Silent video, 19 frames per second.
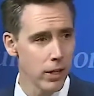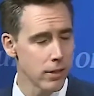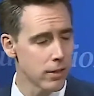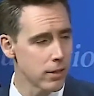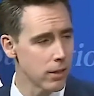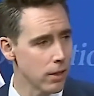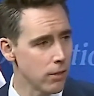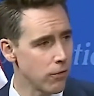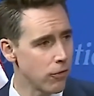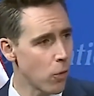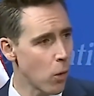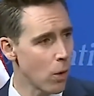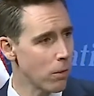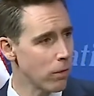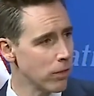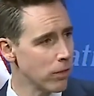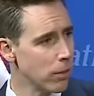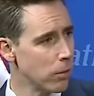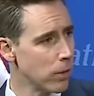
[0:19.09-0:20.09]
it's a form
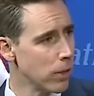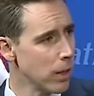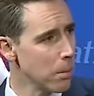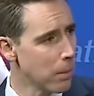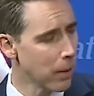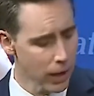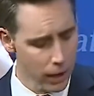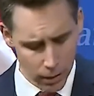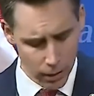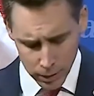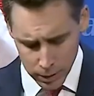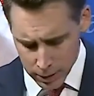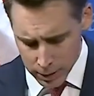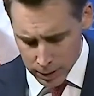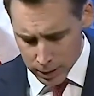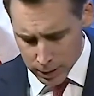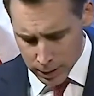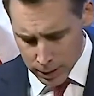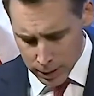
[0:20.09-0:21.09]
of liberal empire.
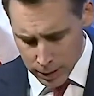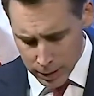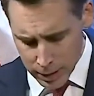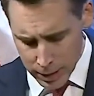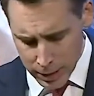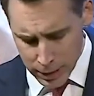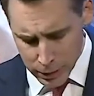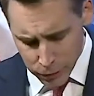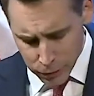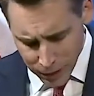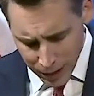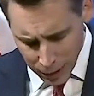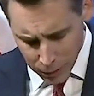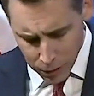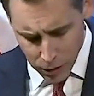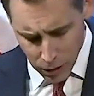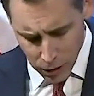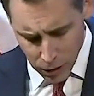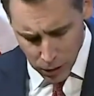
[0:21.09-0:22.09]
It's
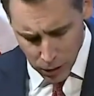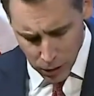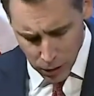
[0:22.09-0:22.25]
founded on